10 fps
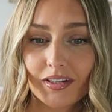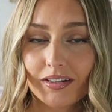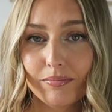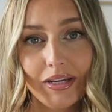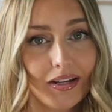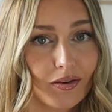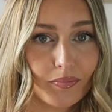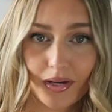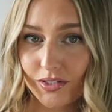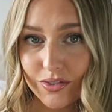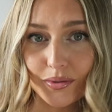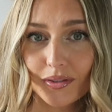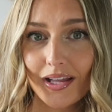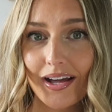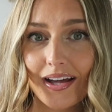meeting with my
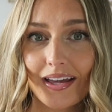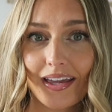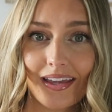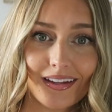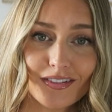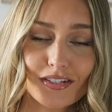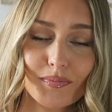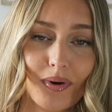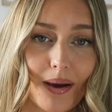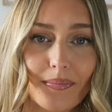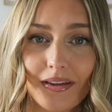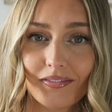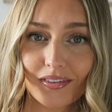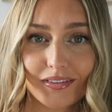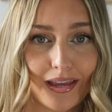doula, and just prepping
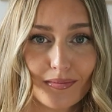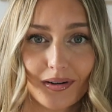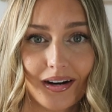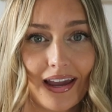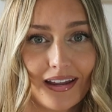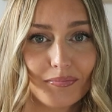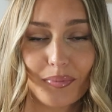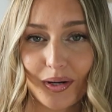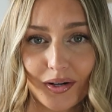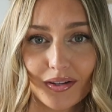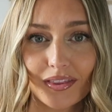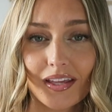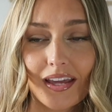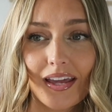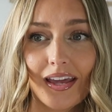for labor and birth
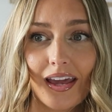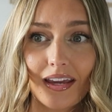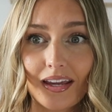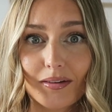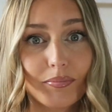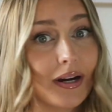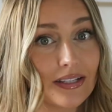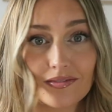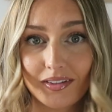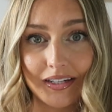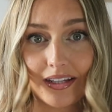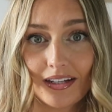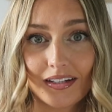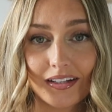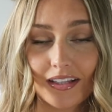and
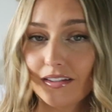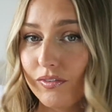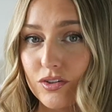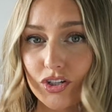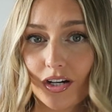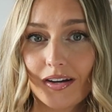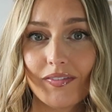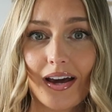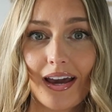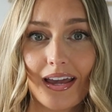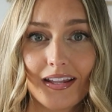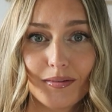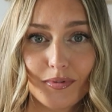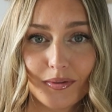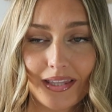breastfeeding in the future if I end up
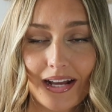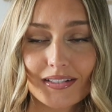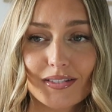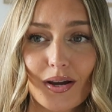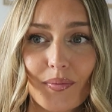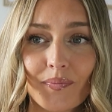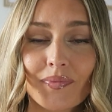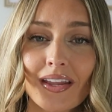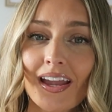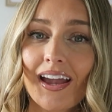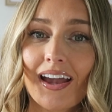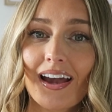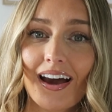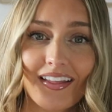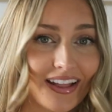doing that. So
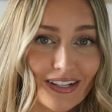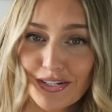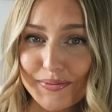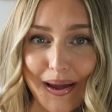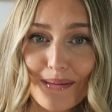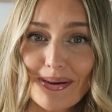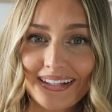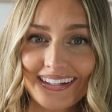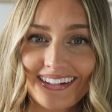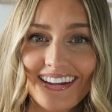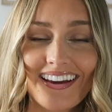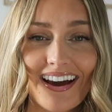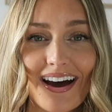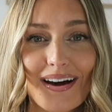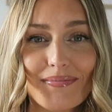that's just my opinion.
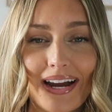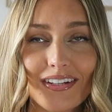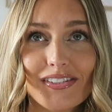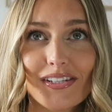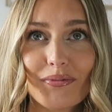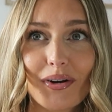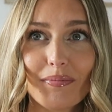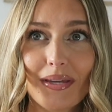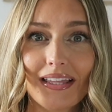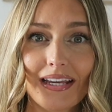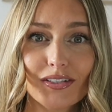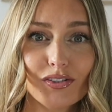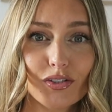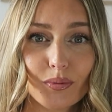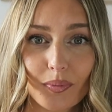I just didn't want to be like
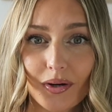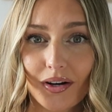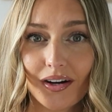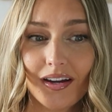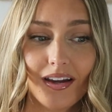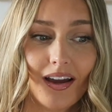super